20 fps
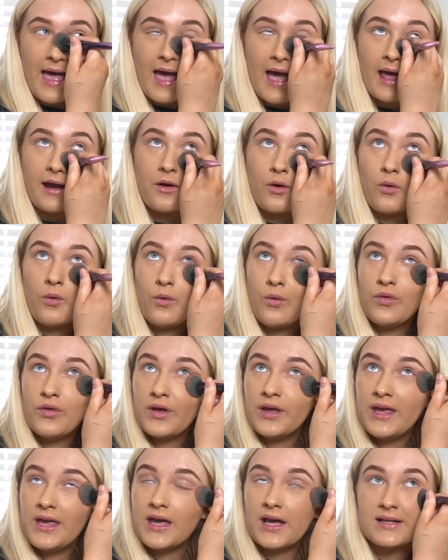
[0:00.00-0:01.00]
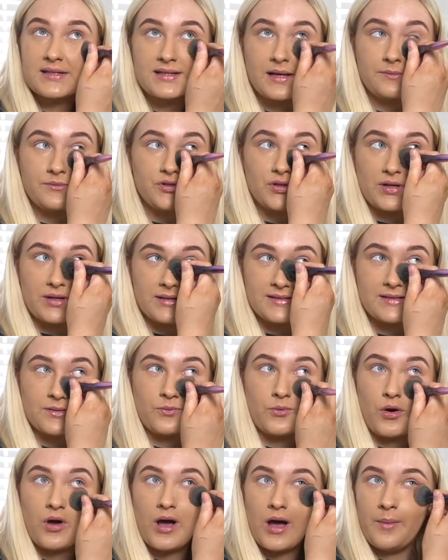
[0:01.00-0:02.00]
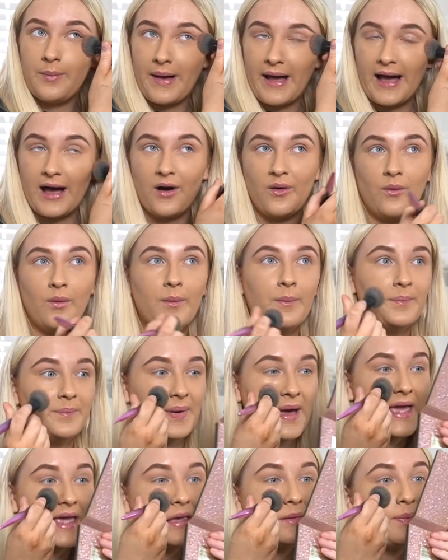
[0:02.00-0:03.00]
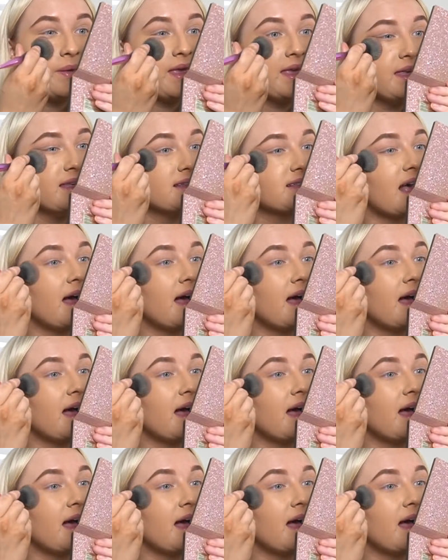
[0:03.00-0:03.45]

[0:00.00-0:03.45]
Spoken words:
and all the assumptions were about babies